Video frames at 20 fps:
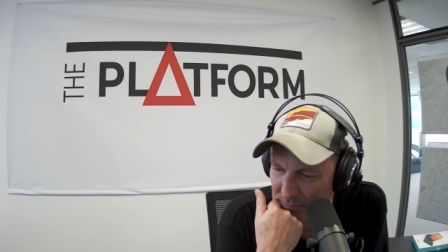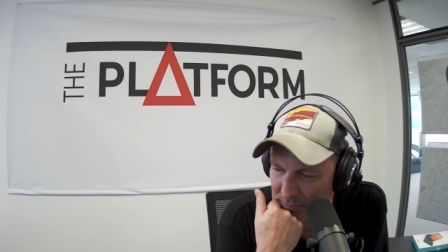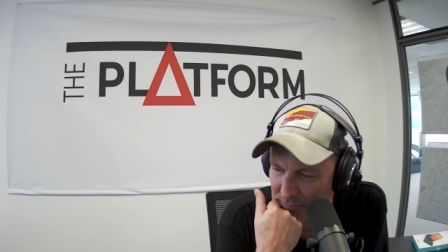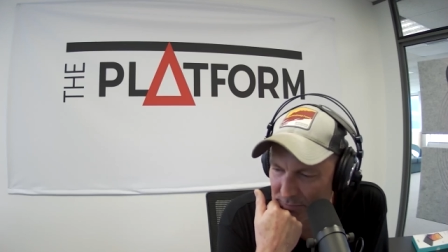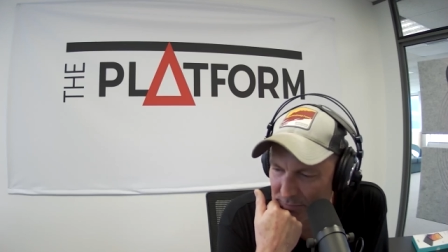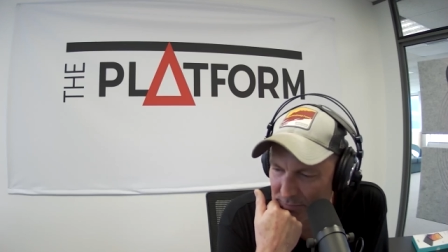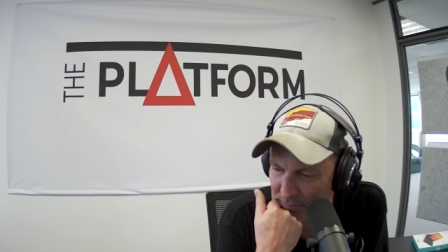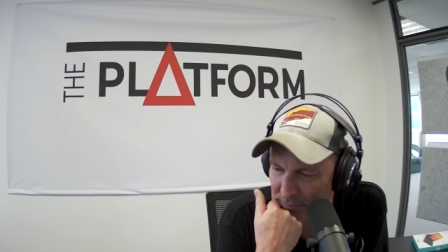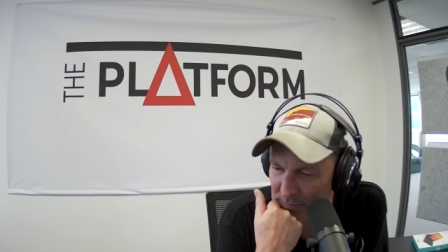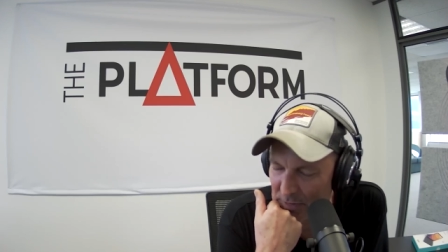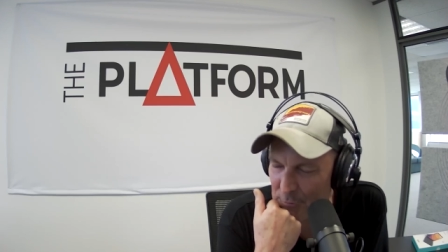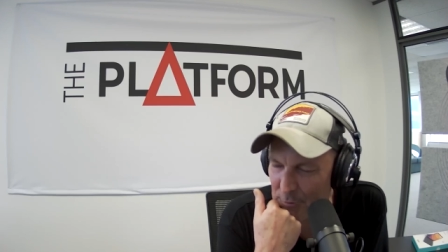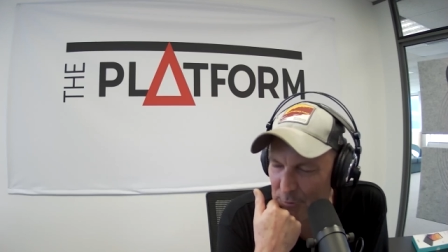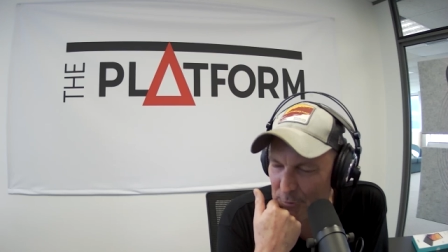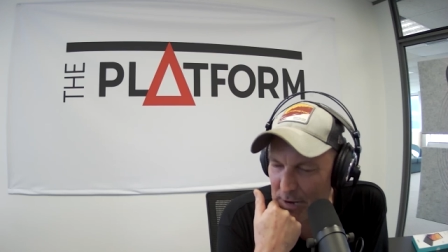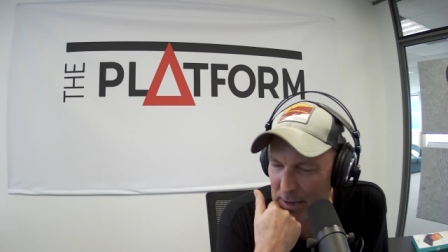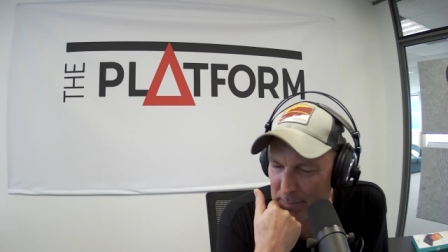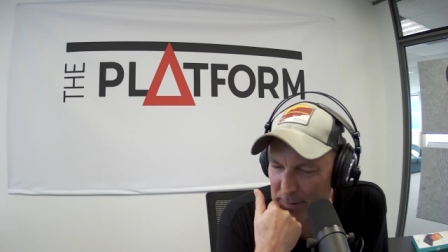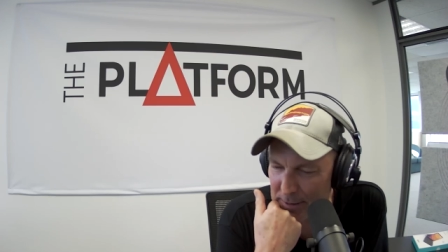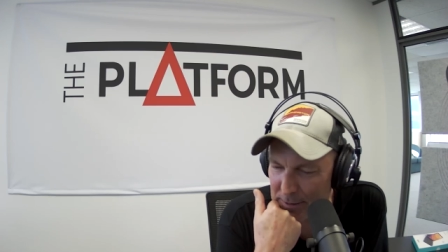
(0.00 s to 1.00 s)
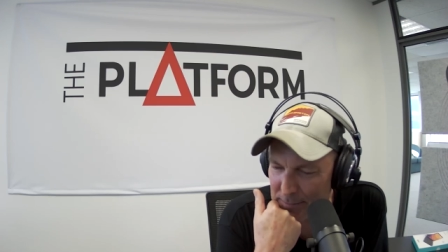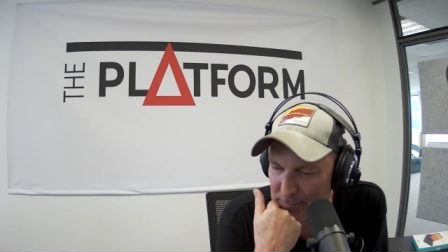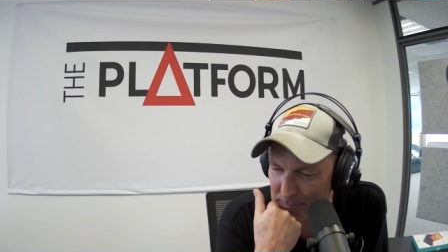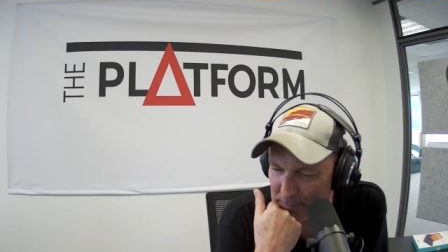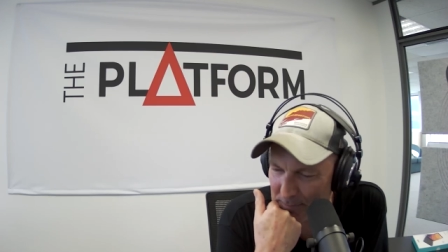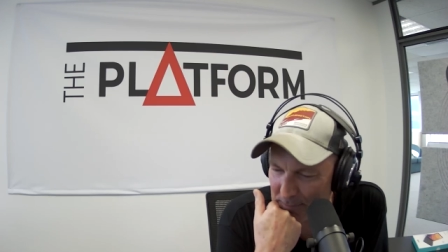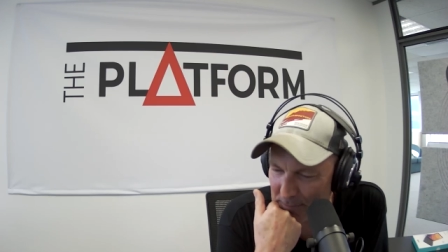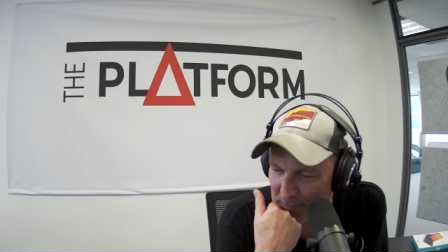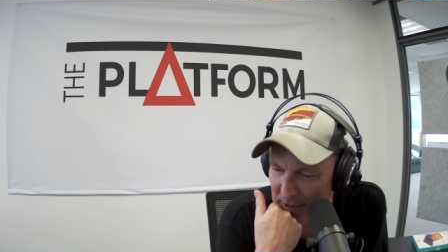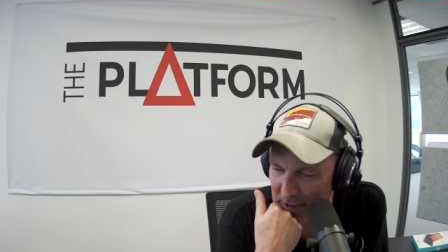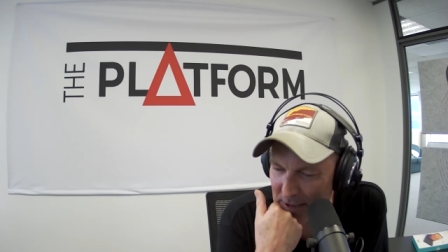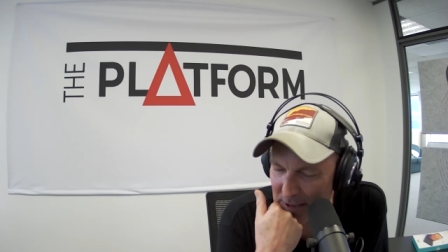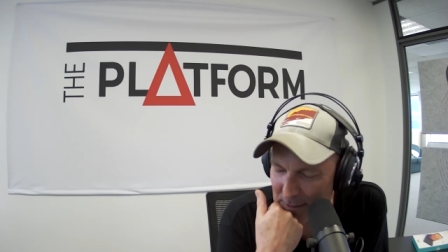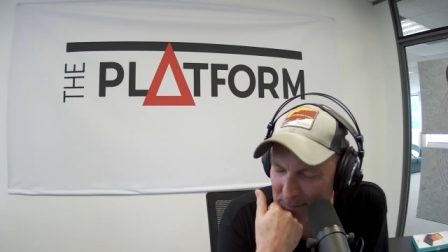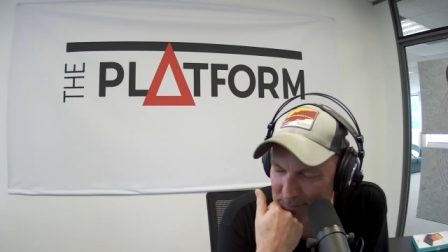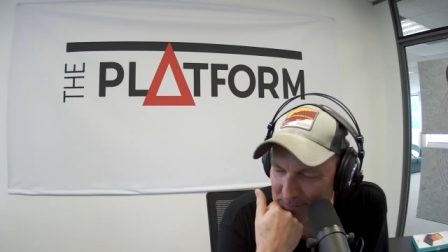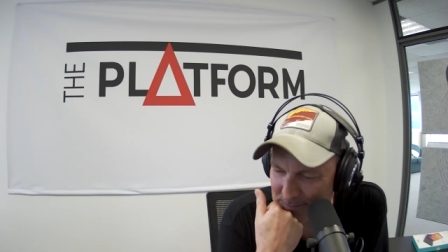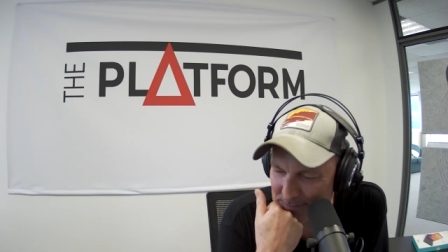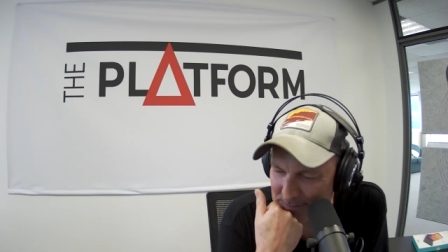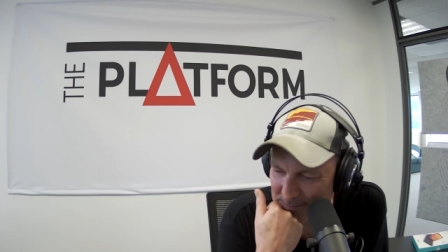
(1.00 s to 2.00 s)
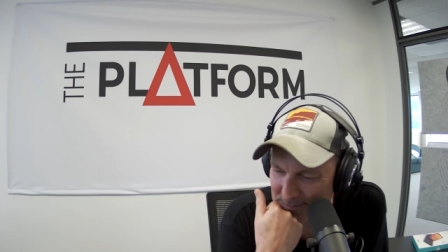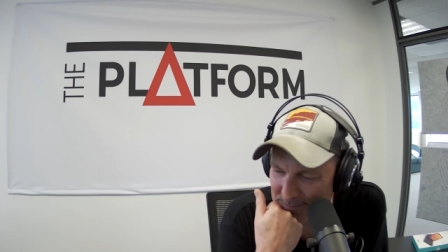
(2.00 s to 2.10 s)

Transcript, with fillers: it was just Rapid. lightning quick. Yeah. I mean, I've,